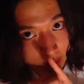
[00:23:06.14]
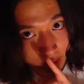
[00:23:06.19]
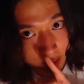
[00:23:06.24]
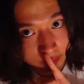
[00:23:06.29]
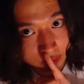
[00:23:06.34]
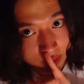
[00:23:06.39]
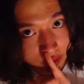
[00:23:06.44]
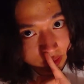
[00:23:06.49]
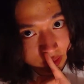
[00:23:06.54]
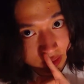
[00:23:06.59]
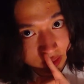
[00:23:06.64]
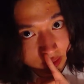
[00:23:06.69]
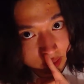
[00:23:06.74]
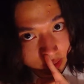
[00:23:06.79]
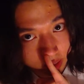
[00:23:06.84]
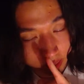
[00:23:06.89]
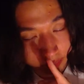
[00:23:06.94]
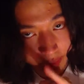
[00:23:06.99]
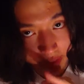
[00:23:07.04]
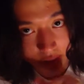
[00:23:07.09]
I'm doing this a
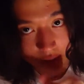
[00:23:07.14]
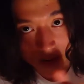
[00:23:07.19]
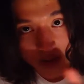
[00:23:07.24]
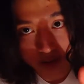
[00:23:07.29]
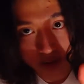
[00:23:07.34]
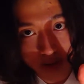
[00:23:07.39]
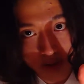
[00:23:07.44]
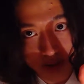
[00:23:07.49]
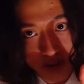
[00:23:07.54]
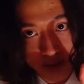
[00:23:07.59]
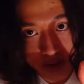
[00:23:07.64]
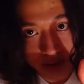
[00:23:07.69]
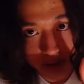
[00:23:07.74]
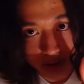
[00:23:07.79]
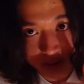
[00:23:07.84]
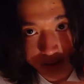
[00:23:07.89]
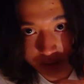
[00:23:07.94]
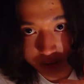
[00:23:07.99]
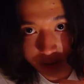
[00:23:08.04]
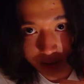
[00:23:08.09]
lot because I really don't want to
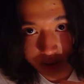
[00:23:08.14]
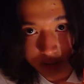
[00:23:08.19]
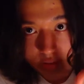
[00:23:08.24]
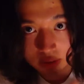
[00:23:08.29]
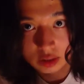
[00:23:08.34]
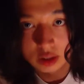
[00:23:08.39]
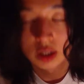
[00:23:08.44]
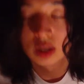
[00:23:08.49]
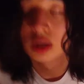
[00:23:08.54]
use this.